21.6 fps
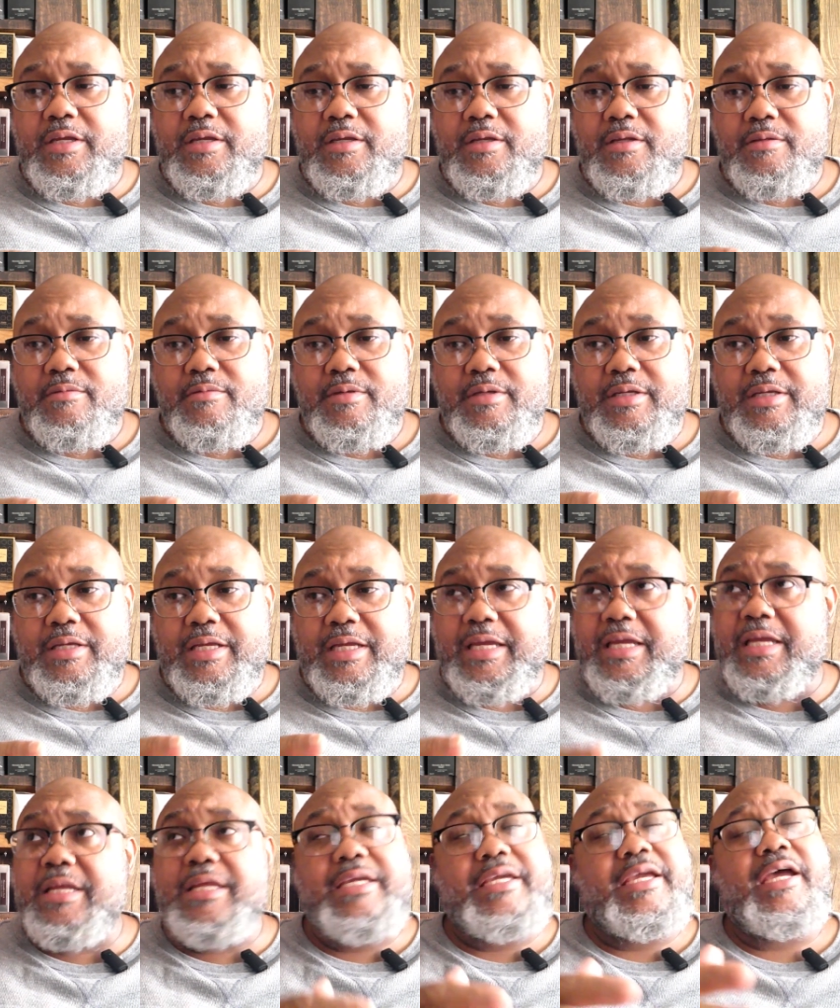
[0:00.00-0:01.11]
any kind of
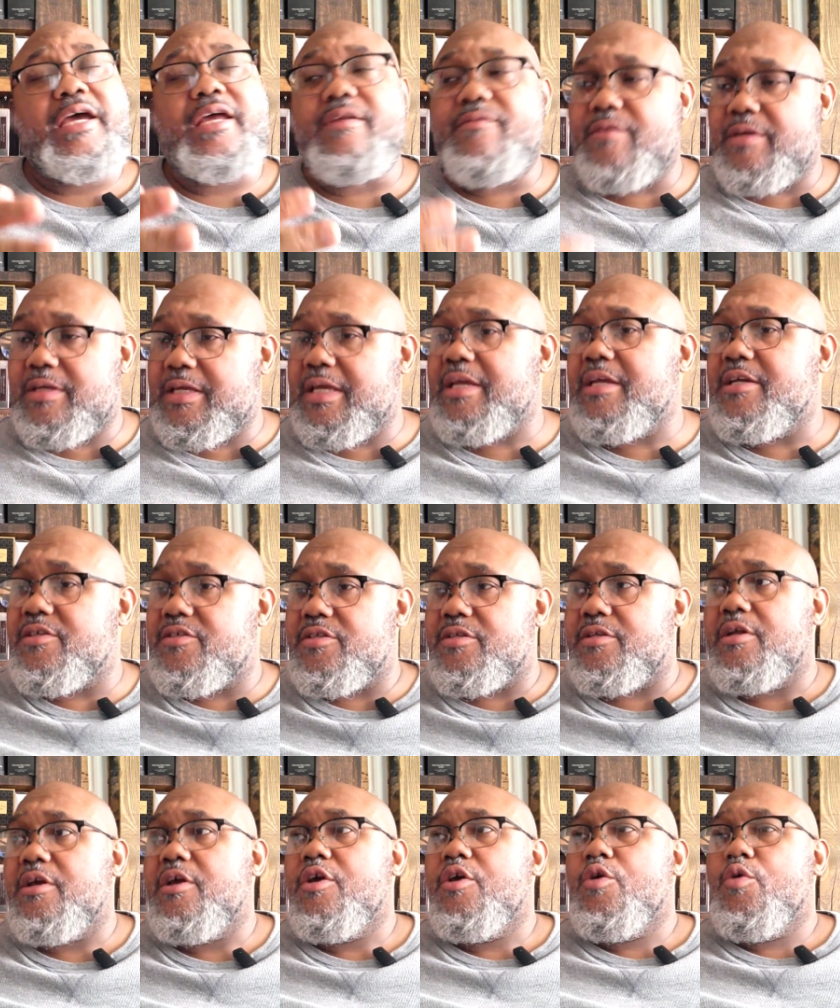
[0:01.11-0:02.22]
occasion where you're
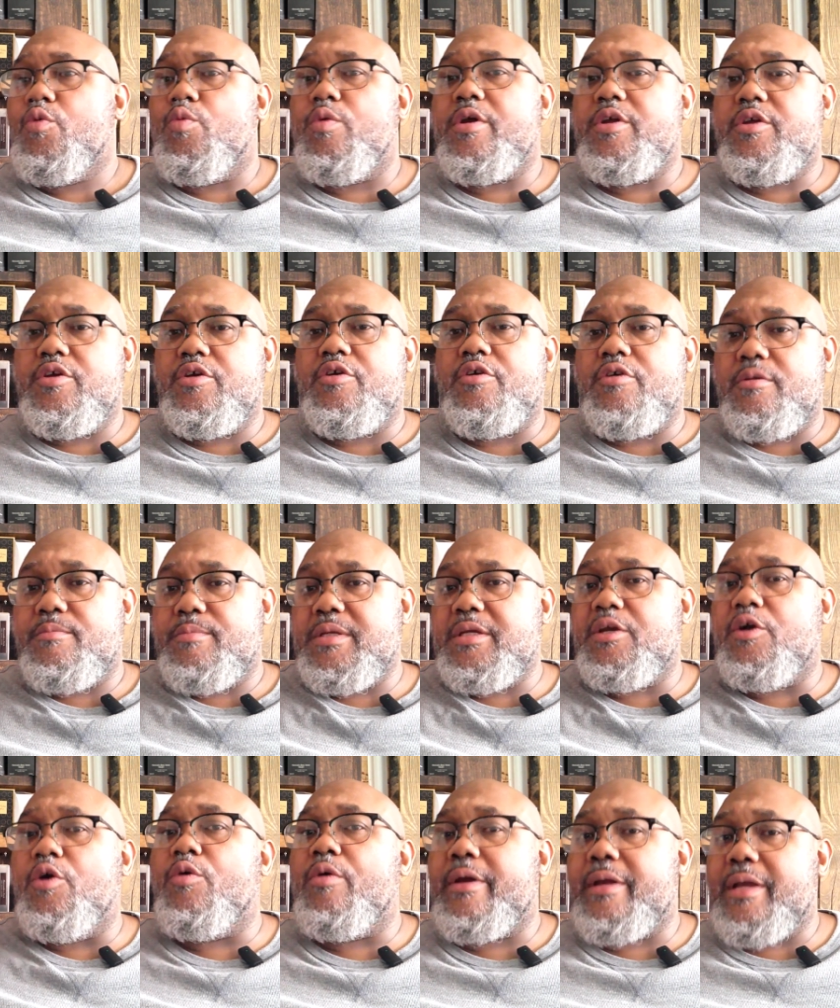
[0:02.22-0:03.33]
going to be going out
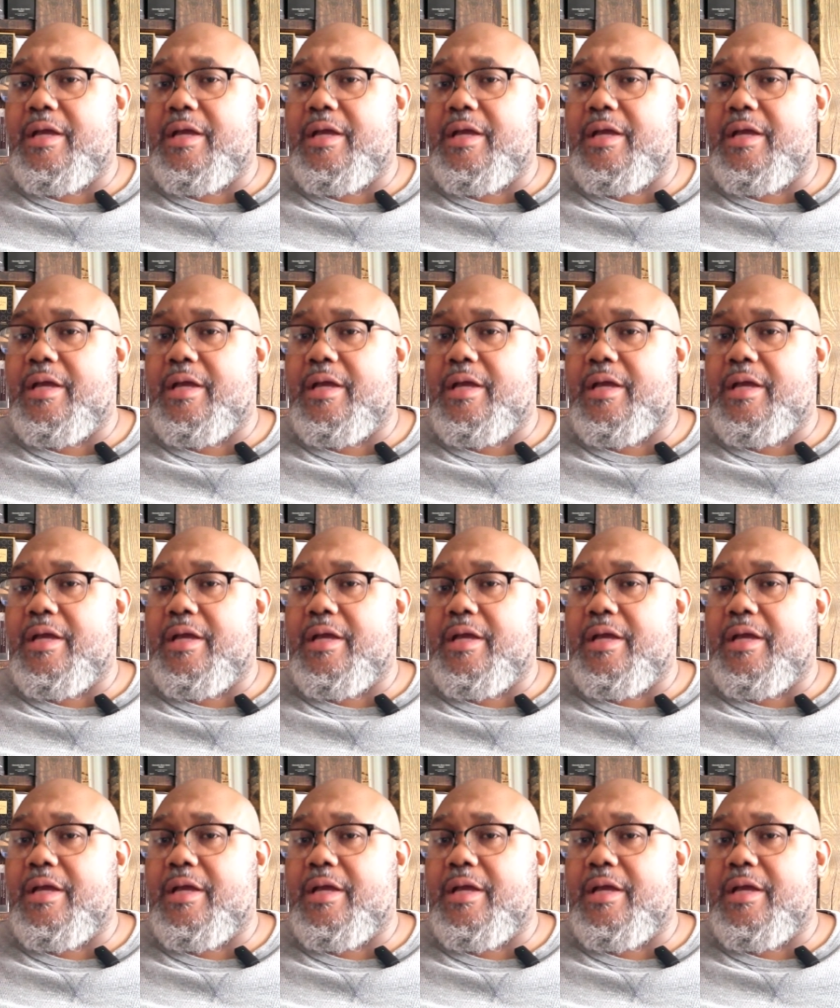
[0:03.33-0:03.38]
somewhere.